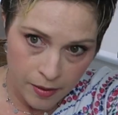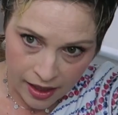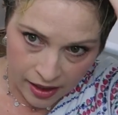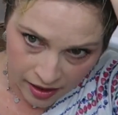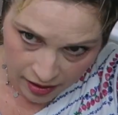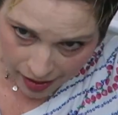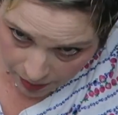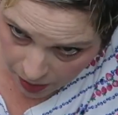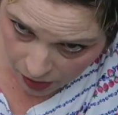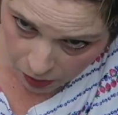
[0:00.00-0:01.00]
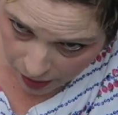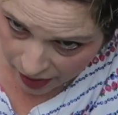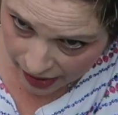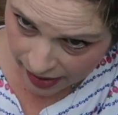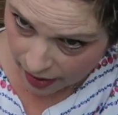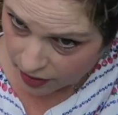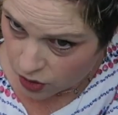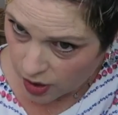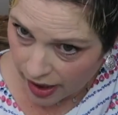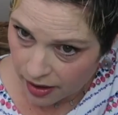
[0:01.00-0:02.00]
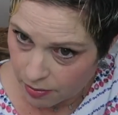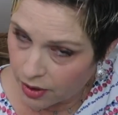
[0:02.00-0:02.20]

and I'm gonna really try to